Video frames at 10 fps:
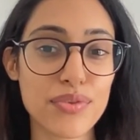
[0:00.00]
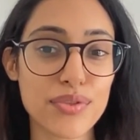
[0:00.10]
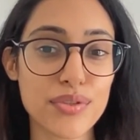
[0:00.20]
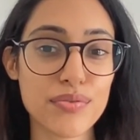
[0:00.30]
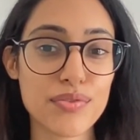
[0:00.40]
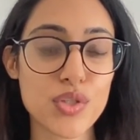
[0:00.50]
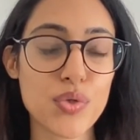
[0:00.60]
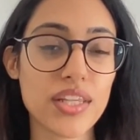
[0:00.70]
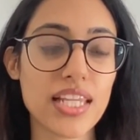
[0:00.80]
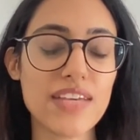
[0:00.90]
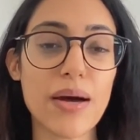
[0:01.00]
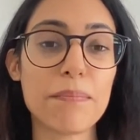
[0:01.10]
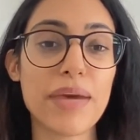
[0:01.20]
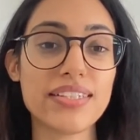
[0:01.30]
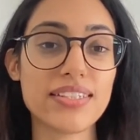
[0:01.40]
through so you can live
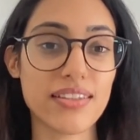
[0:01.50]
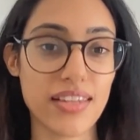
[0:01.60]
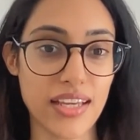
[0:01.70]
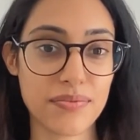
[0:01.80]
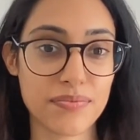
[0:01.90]
abundantly.